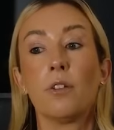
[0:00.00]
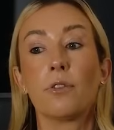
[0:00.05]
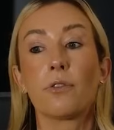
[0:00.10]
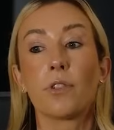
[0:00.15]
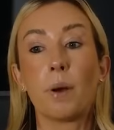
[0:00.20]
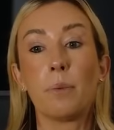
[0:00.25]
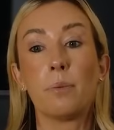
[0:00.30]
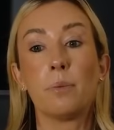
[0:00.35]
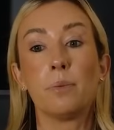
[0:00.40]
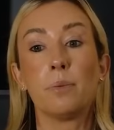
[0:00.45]

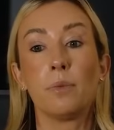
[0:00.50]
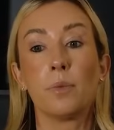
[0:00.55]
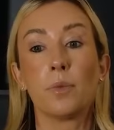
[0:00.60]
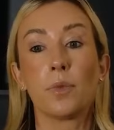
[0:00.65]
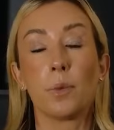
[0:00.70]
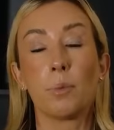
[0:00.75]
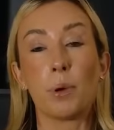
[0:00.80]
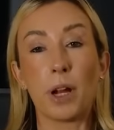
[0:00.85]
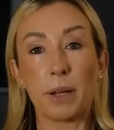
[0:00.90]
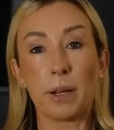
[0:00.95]
From
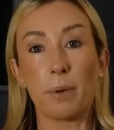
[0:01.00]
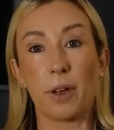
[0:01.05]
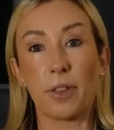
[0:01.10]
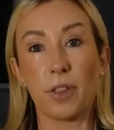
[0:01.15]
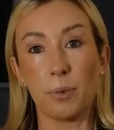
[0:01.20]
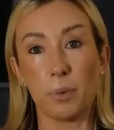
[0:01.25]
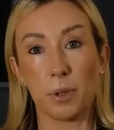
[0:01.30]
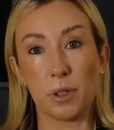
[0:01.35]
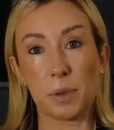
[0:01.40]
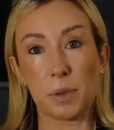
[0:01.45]
the Break
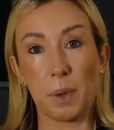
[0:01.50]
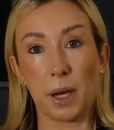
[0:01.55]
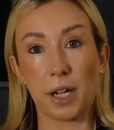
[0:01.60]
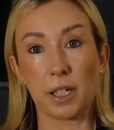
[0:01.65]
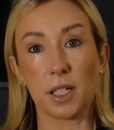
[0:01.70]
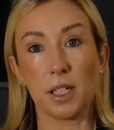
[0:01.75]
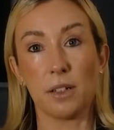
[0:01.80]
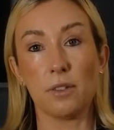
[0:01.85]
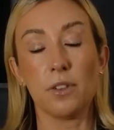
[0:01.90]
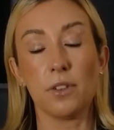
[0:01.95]
Method
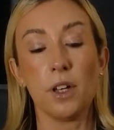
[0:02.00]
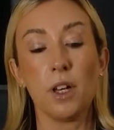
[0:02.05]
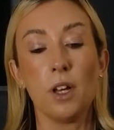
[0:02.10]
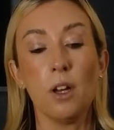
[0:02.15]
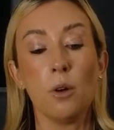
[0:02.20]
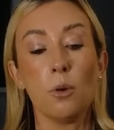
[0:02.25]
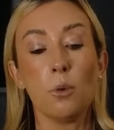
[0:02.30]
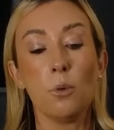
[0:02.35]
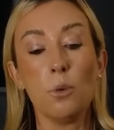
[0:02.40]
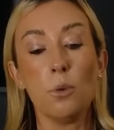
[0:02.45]
perspective,
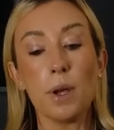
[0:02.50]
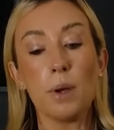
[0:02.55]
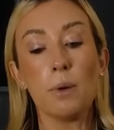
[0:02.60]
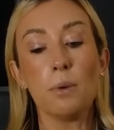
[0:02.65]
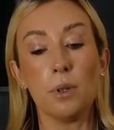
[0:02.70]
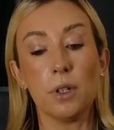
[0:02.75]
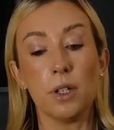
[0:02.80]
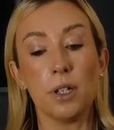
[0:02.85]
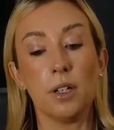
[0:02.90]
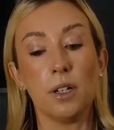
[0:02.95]
we
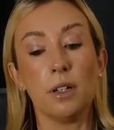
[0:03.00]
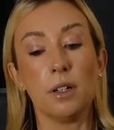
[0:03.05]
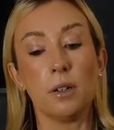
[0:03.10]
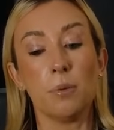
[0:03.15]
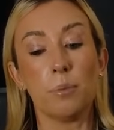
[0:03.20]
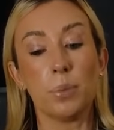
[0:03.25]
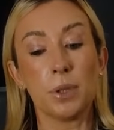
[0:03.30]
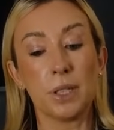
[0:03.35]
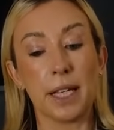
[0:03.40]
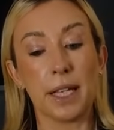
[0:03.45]
would
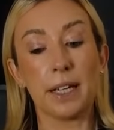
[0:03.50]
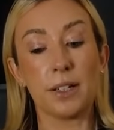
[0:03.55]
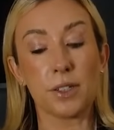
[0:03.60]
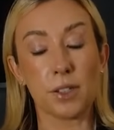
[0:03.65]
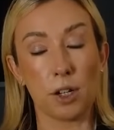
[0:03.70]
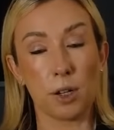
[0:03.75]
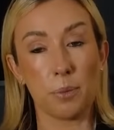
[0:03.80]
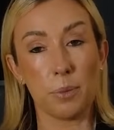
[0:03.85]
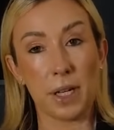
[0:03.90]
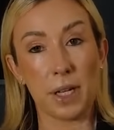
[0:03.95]

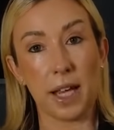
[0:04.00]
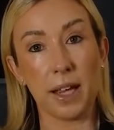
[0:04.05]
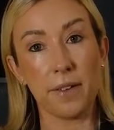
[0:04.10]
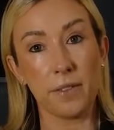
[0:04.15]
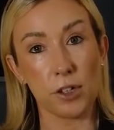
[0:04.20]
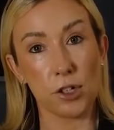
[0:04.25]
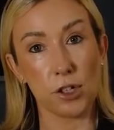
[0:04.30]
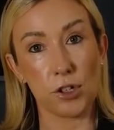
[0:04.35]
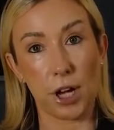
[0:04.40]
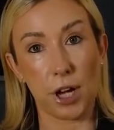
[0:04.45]
place our
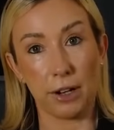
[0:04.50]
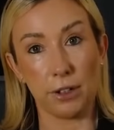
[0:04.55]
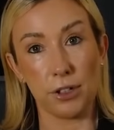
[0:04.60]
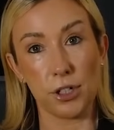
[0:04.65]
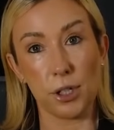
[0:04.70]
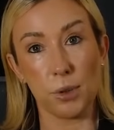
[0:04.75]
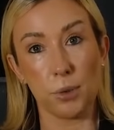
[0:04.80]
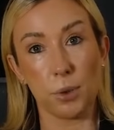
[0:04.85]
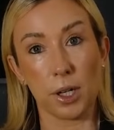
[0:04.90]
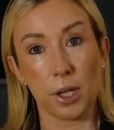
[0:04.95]
behavior
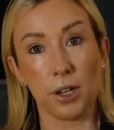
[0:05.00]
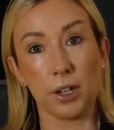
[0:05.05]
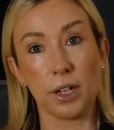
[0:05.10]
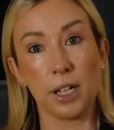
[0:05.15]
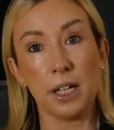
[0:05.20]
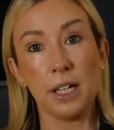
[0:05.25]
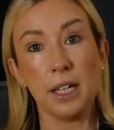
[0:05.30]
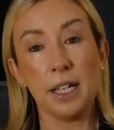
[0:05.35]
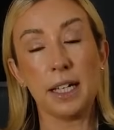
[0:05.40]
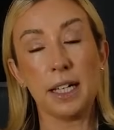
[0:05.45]
strategy
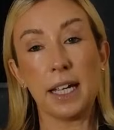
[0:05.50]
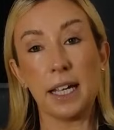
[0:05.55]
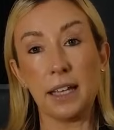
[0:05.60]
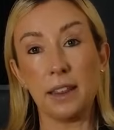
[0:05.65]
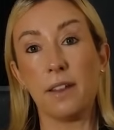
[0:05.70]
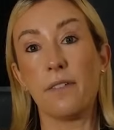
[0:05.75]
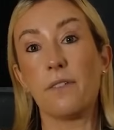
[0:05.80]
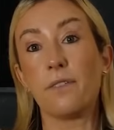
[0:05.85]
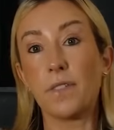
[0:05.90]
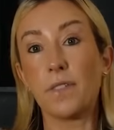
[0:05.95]
work
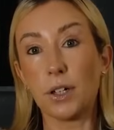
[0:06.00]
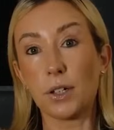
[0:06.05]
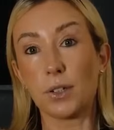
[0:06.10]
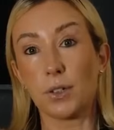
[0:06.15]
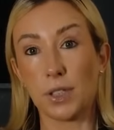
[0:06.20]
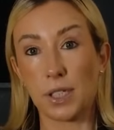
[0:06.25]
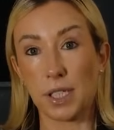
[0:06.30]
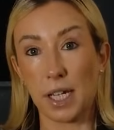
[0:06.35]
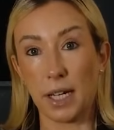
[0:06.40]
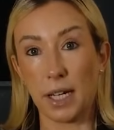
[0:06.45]
in the fear
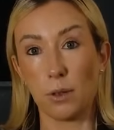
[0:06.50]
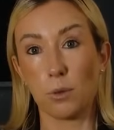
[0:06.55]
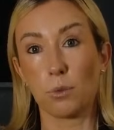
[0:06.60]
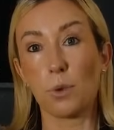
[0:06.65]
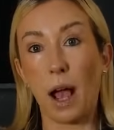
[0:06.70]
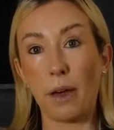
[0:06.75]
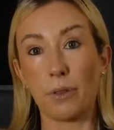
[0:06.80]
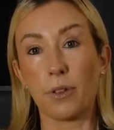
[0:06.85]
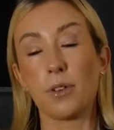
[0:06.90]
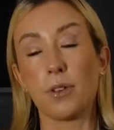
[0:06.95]
state
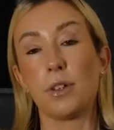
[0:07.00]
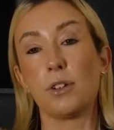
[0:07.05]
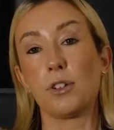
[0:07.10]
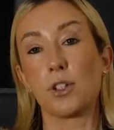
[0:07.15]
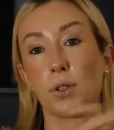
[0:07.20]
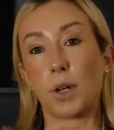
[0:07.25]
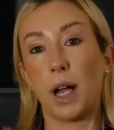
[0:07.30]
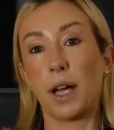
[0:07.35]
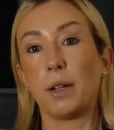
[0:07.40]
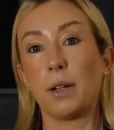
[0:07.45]
rather than
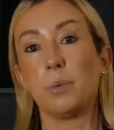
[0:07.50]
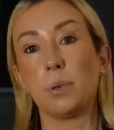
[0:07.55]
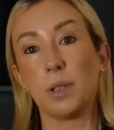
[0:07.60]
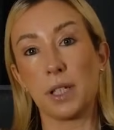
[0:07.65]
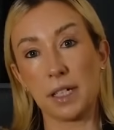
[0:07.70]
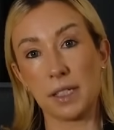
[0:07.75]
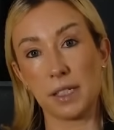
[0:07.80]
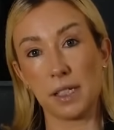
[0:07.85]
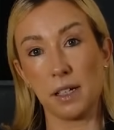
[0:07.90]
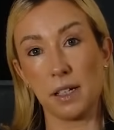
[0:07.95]
try to
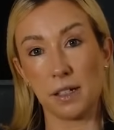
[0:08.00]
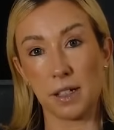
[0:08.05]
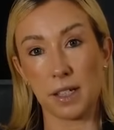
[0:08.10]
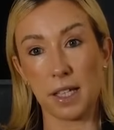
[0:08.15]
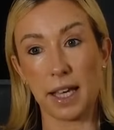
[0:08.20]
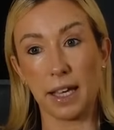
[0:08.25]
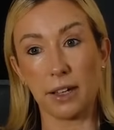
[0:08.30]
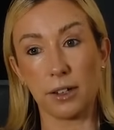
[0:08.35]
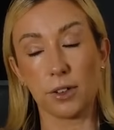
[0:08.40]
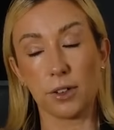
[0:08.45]
place it into
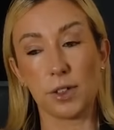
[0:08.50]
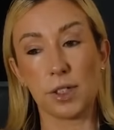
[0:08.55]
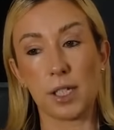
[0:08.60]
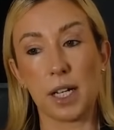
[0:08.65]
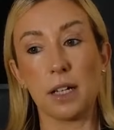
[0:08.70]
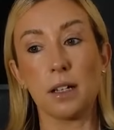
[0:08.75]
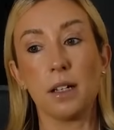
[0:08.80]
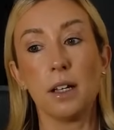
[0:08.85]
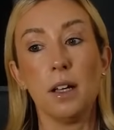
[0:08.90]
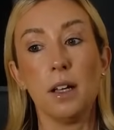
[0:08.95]
the anger
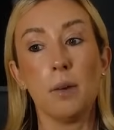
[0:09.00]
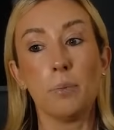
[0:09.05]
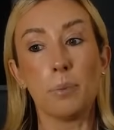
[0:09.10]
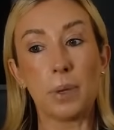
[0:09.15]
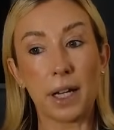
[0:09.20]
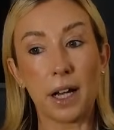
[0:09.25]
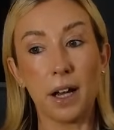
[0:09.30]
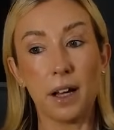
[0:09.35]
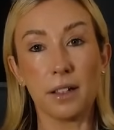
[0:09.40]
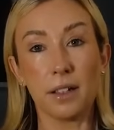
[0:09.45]
state,
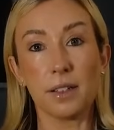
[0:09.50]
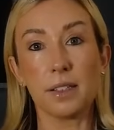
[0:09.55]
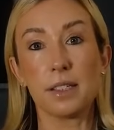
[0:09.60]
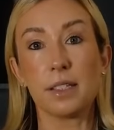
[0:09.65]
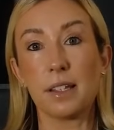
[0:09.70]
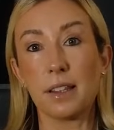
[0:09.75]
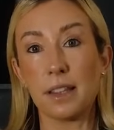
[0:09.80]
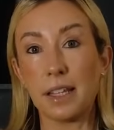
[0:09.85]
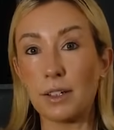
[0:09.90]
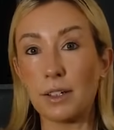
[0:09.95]

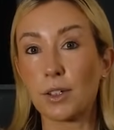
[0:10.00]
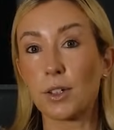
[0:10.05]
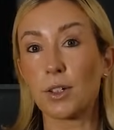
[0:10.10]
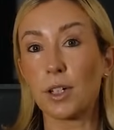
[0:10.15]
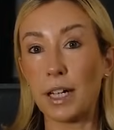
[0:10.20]
because these are